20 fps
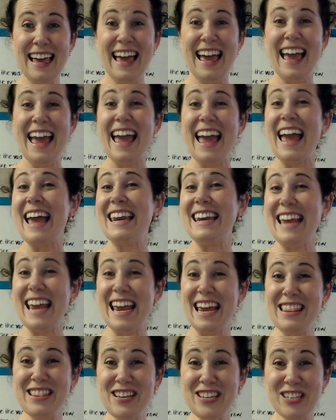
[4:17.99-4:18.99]
And in the
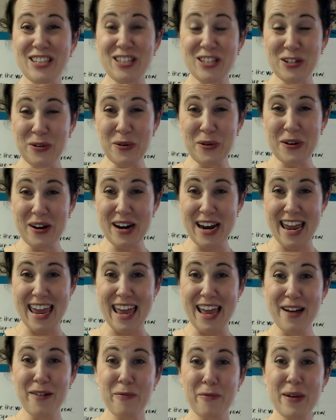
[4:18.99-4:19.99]
story,
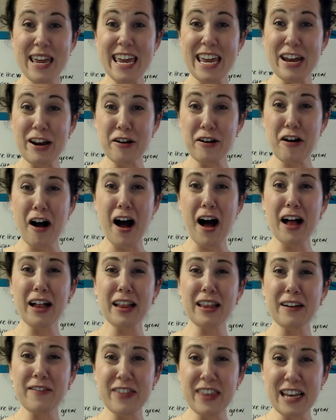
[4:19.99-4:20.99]
we hear all of
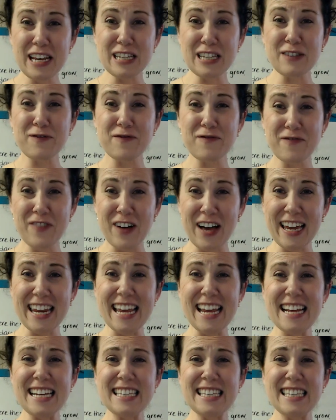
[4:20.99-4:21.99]
these funny,
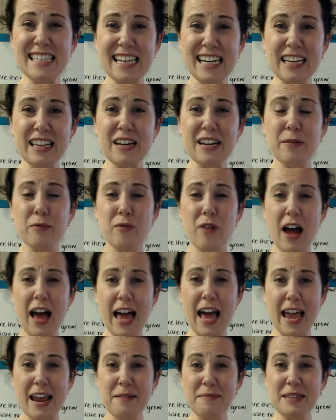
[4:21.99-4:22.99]
silly rhymes